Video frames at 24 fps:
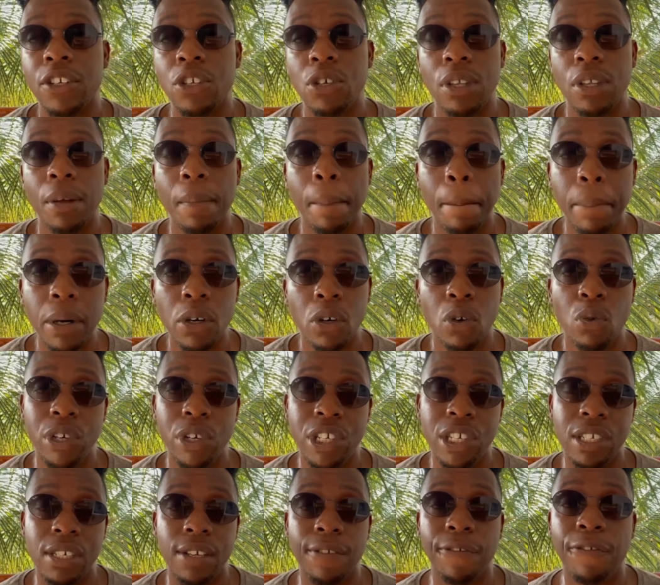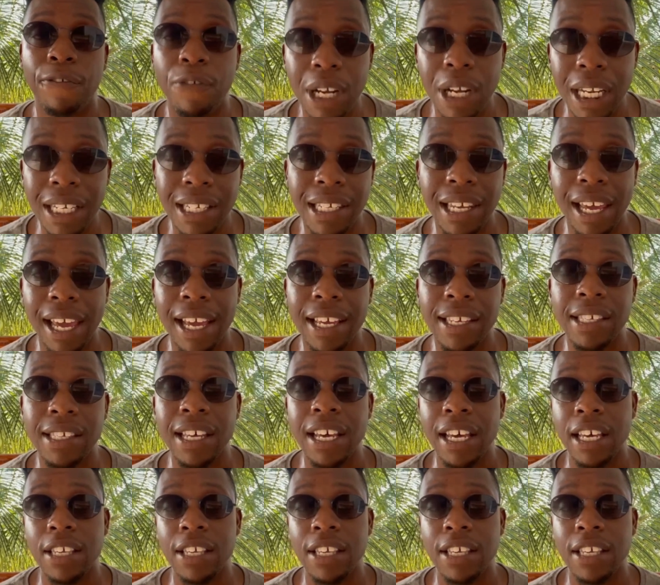to the book, which is a free text.